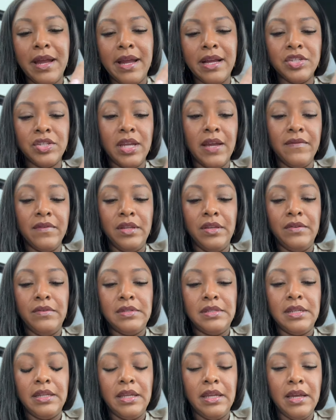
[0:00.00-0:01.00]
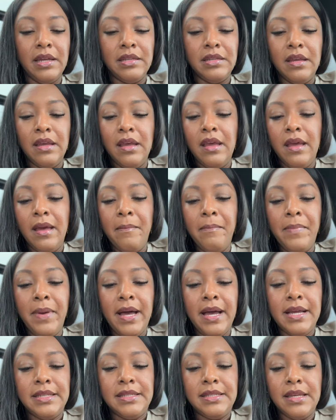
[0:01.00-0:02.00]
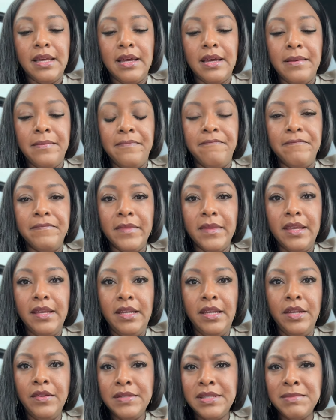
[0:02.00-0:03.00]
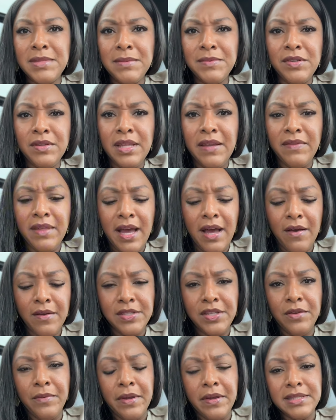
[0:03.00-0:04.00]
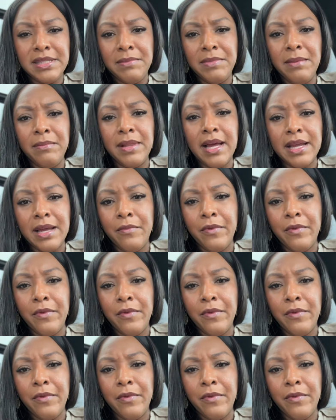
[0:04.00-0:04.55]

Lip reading: I actually haven't used it yet, but you know, sometimes you leave the house, you're wearing something black.